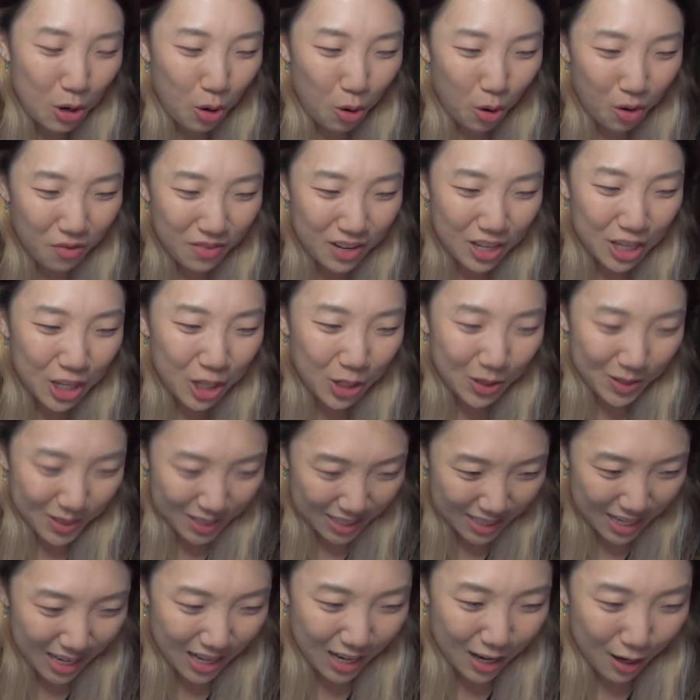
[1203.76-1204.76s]
overkill
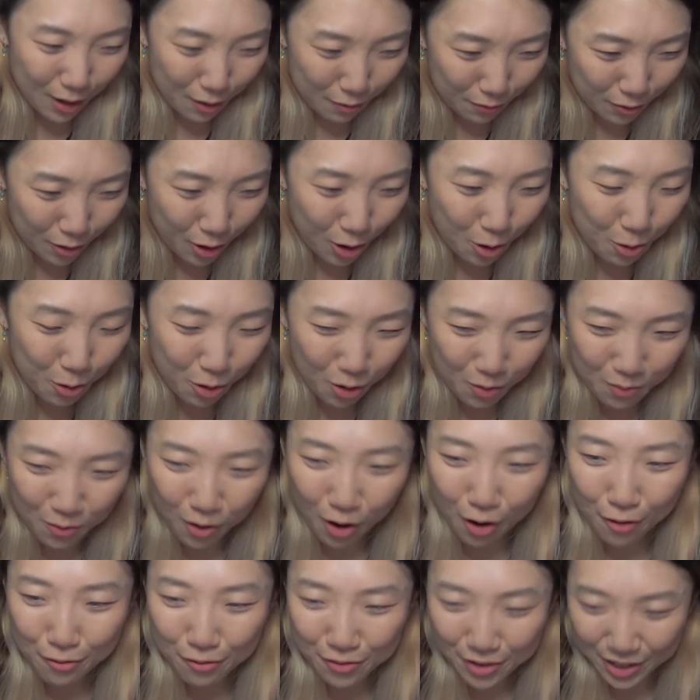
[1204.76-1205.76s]
setup for home
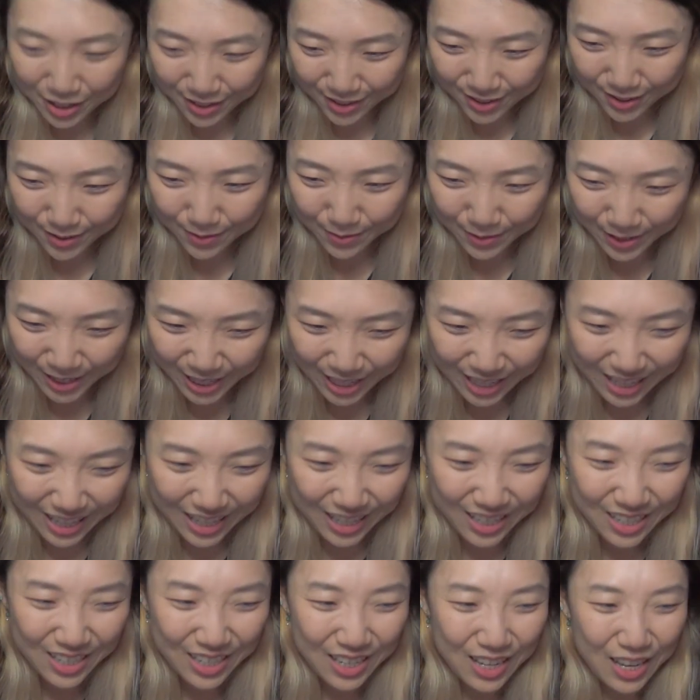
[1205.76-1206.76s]
office,
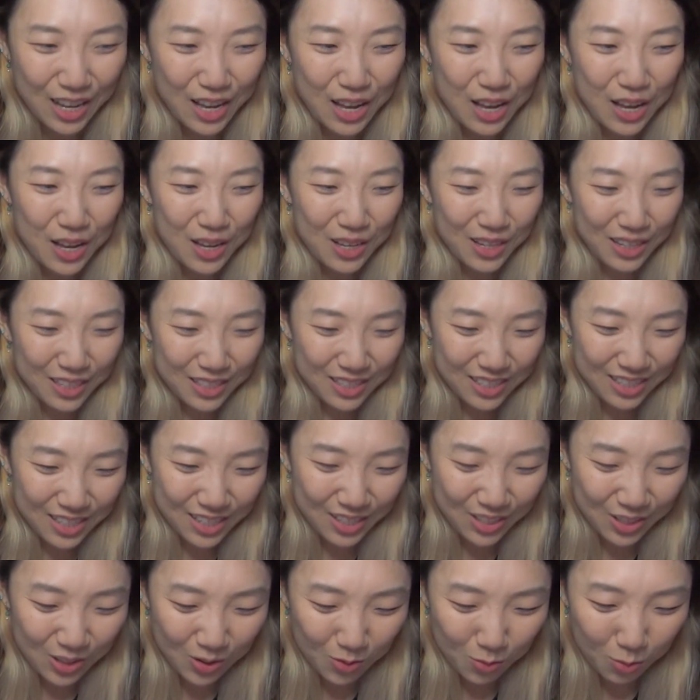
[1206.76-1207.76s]
but
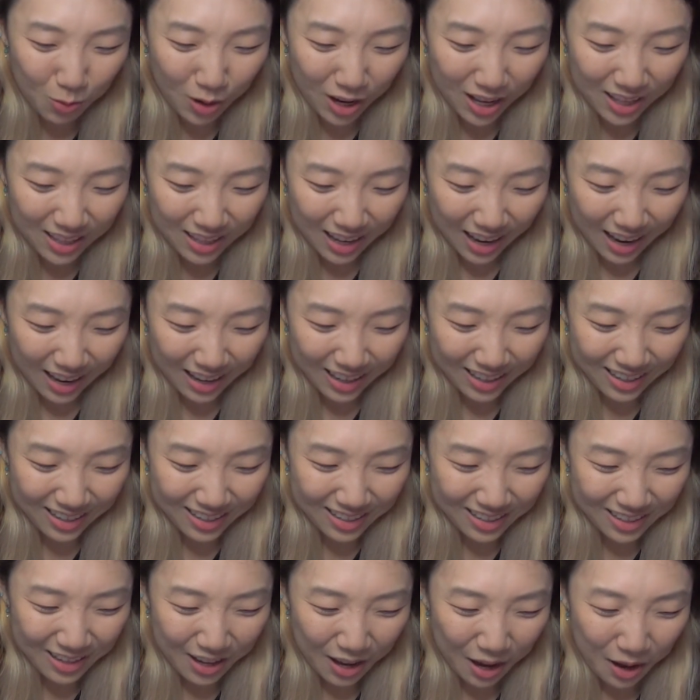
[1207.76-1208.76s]
it's what I
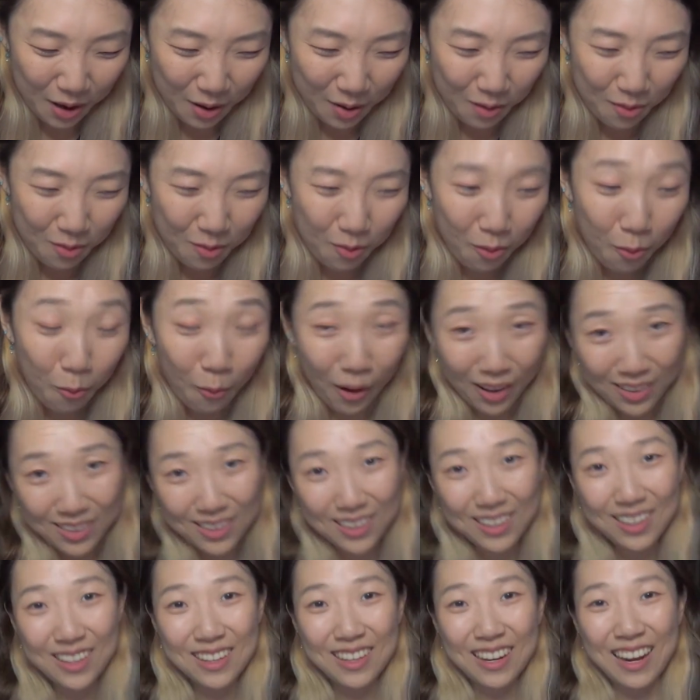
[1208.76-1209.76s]

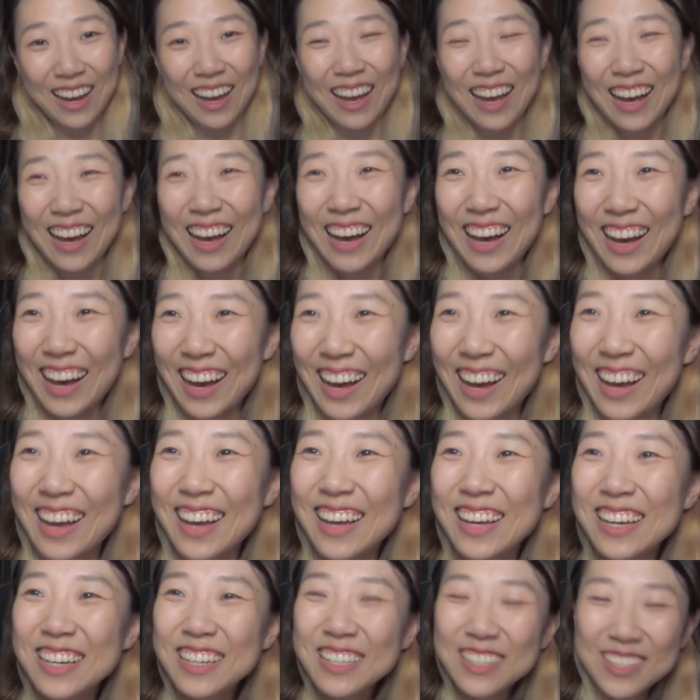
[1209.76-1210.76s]
wanted.
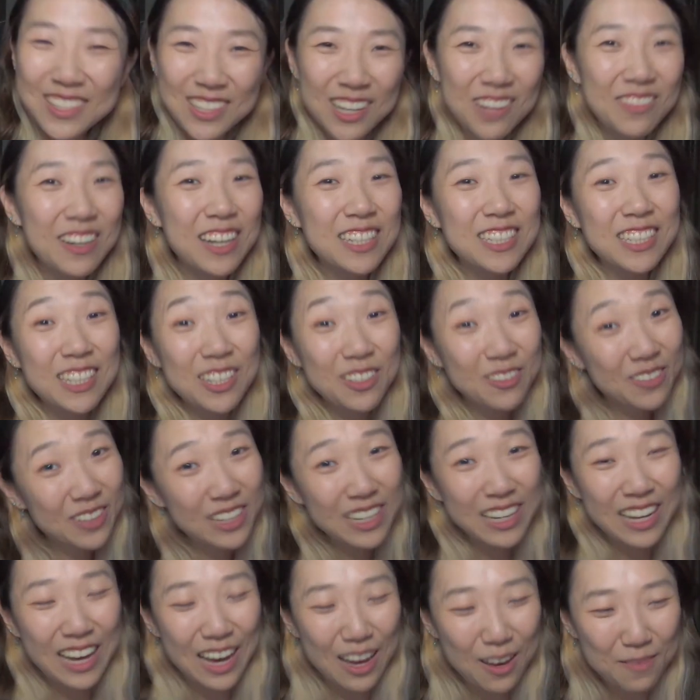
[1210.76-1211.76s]
So I'm actually
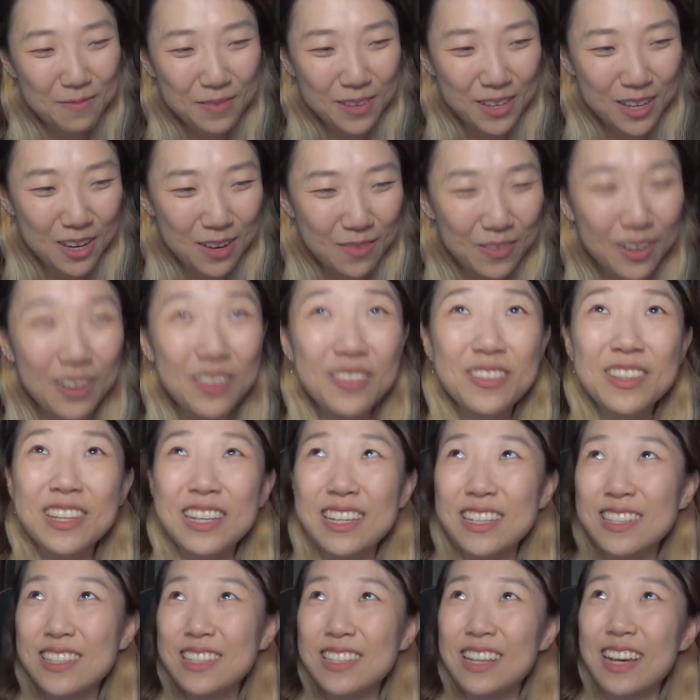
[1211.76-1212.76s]
really happy about
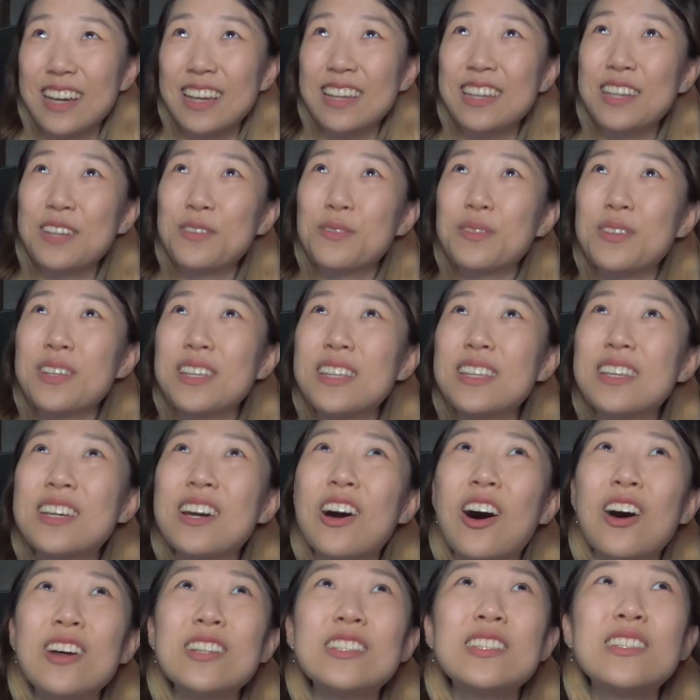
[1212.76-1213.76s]
this. Like it
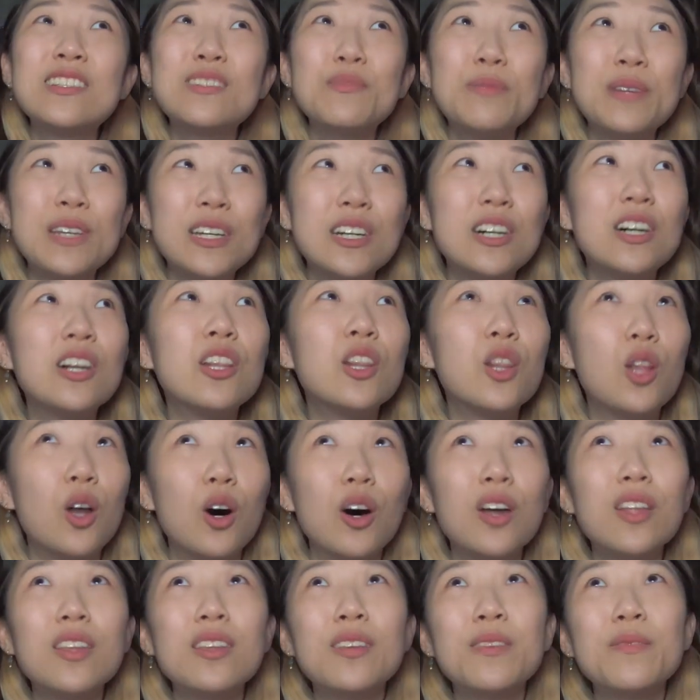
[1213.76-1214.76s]
cost me a
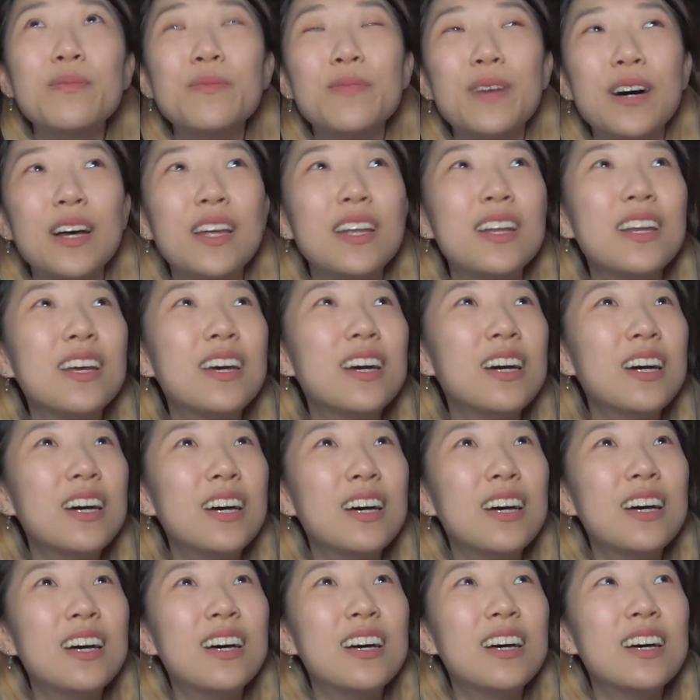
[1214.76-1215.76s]
lot, but
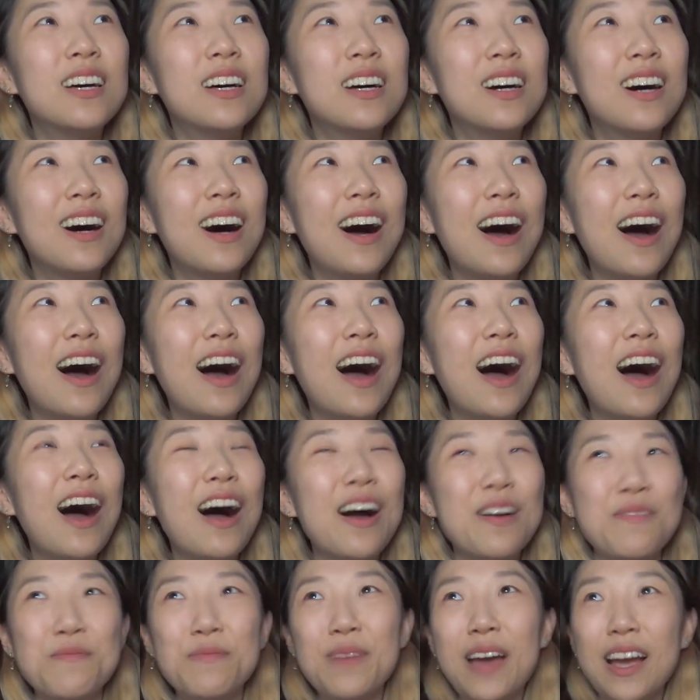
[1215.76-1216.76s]

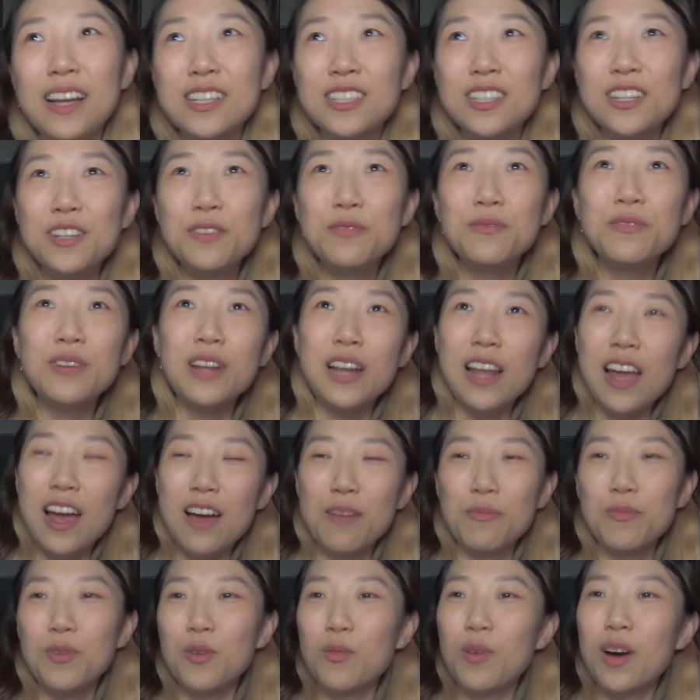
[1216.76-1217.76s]
I'm actually really
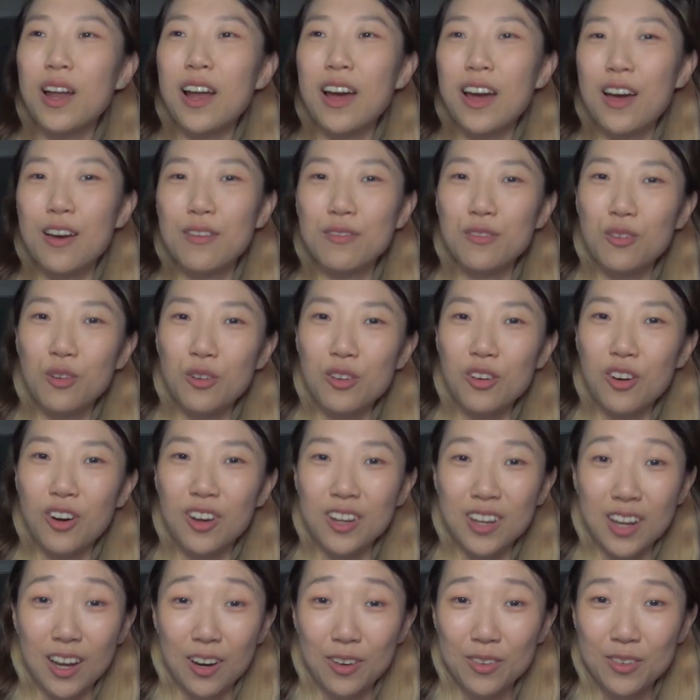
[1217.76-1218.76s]
happy what I have going
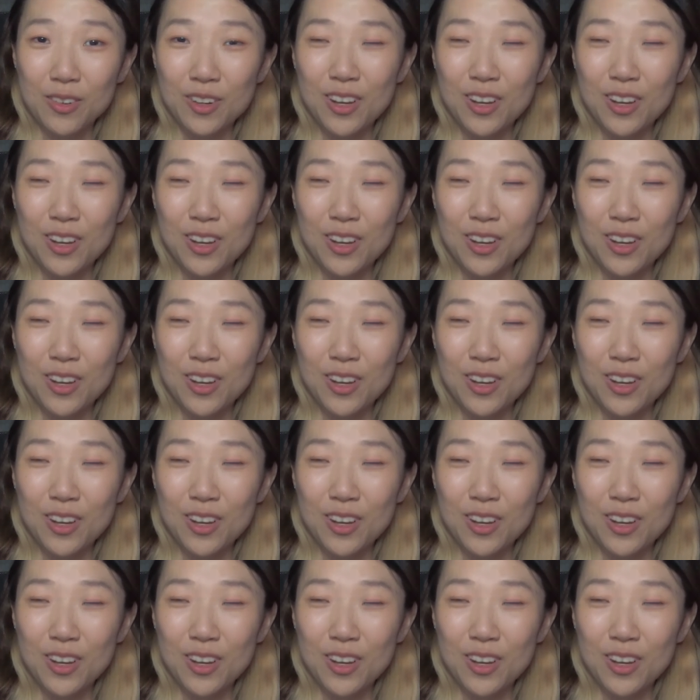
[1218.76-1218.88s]
on now.